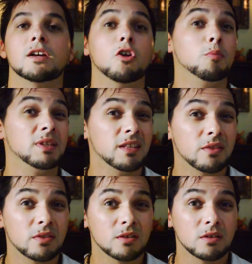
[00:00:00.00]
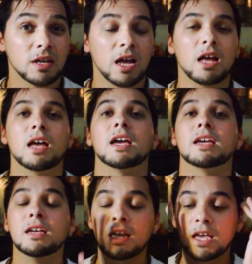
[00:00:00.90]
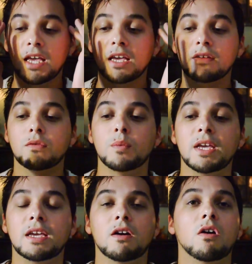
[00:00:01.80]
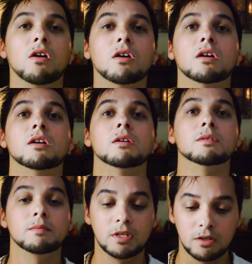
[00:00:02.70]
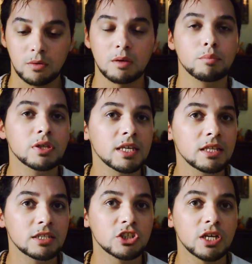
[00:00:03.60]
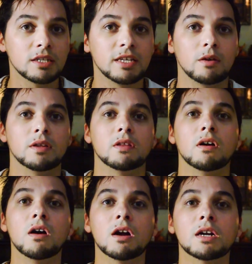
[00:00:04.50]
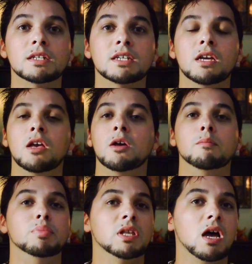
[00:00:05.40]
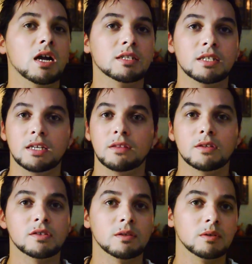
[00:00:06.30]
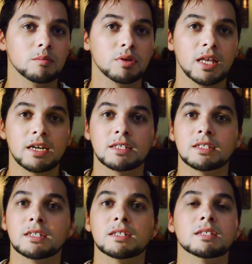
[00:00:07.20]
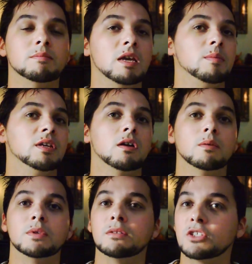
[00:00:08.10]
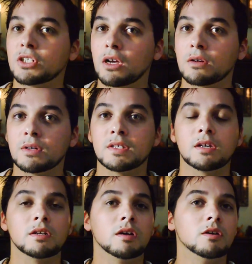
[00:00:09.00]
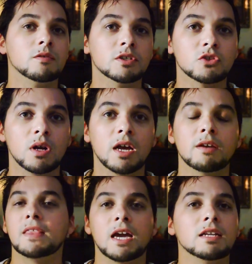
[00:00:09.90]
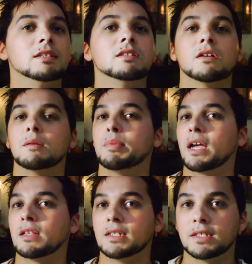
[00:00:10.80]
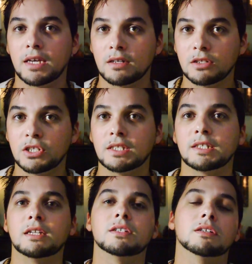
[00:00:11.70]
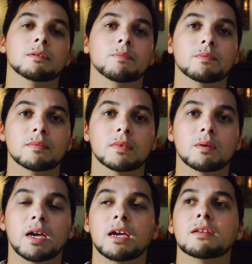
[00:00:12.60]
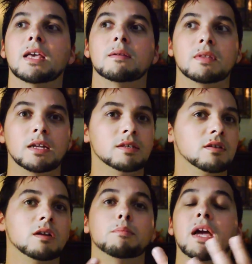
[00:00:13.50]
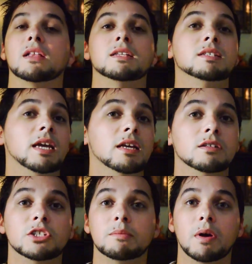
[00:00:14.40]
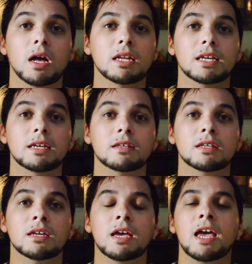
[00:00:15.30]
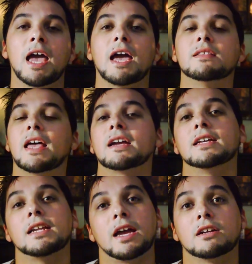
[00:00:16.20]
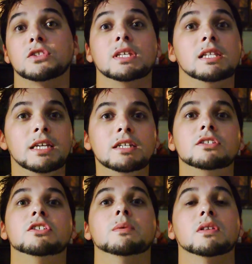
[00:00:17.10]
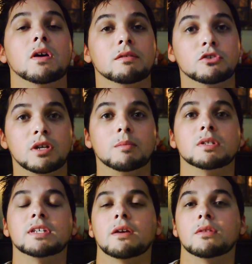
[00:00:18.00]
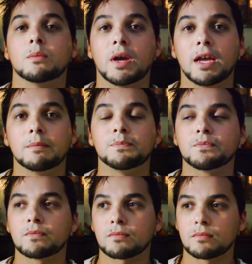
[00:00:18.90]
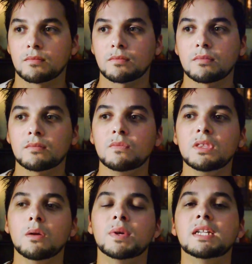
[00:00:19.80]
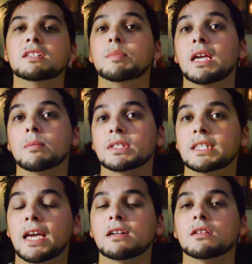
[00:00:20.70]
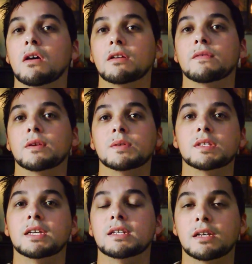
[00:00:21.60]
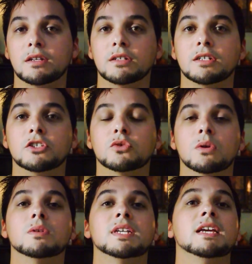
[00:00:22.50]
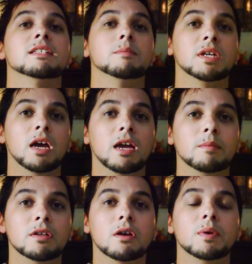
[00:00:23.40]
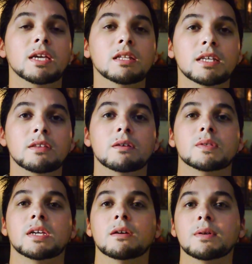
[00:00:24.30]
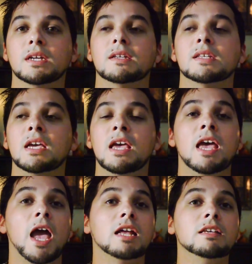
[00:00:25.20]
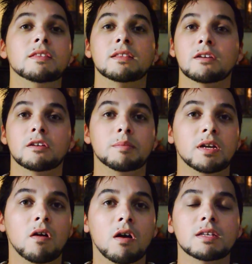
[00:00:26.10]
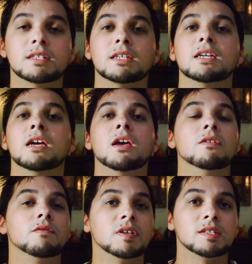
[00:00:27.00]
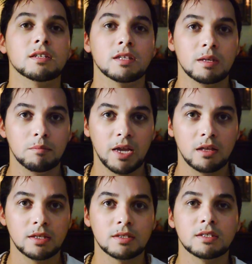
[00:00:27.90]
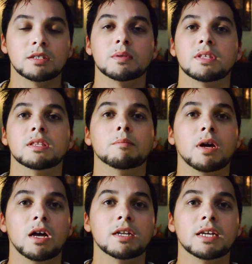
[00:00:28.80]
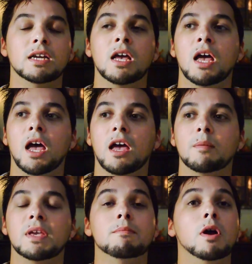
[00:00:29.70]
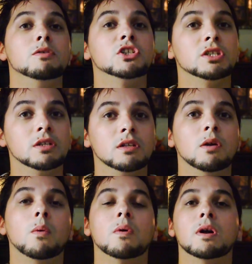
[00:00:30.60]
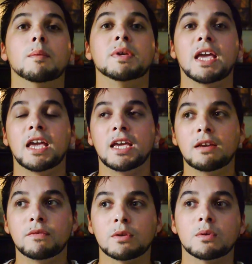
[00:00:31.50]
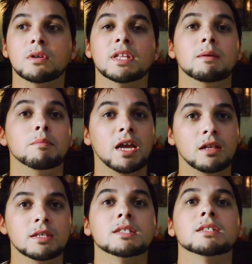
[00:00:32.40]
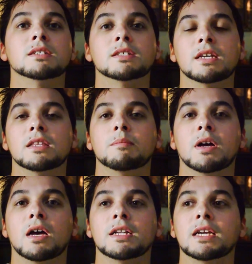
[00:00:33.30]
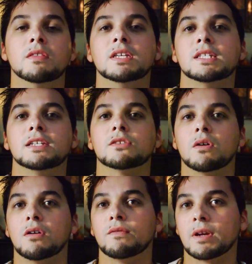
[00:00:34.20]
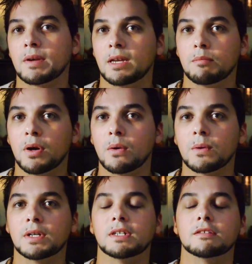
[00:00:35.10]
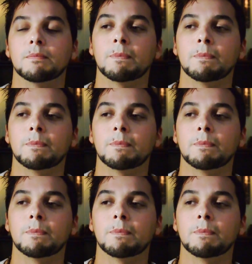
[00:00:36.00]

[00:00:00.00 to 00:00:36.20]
to open the third eye if we are, you know, completely shut down in the heart, blocked in the solar plexus, maybe our root chakra is on overdrive. That is not a balanced energy center, okay? That, that is not a balanced energy body. And that can actually lead to a lot of trouble down the way. We need to be able to get a lot of those things under control, take some time, you know, healing those areas, anything that could be causing physical imbalances within the body, um, emotional or behavioral imbalances in the body. These things are all very important.